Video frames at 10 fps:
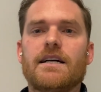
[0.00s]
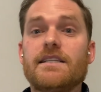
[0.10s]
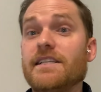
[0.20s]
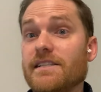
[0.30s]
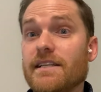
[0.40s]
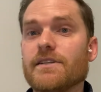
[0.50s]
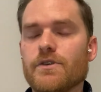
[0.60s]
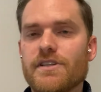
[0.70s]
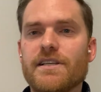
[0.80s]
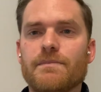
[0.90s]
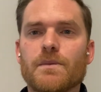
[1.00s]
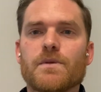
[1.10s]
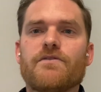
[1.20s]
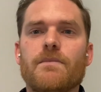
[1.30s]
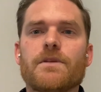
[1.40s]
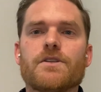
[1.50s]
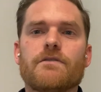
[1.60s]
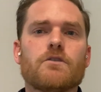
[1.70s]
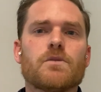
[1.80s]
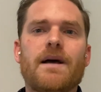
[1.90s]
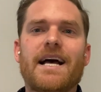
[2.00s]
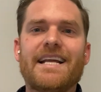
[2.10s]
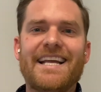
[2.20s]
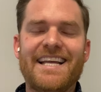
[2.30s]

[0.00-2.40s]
dizziness or symptoms from the cervical spine,